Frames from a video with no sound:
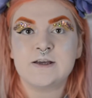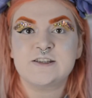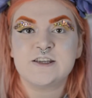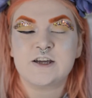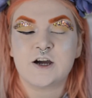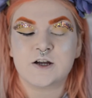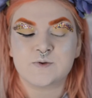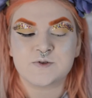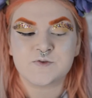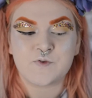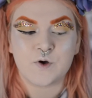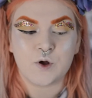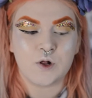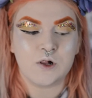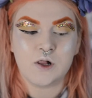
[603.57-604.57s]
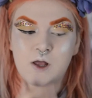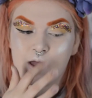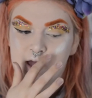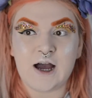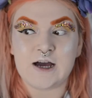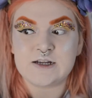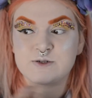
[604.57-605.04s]
SD card was full,
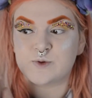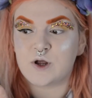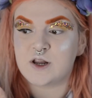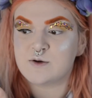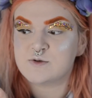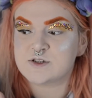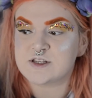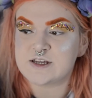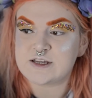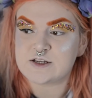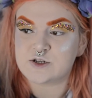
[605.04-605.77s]
and while I was like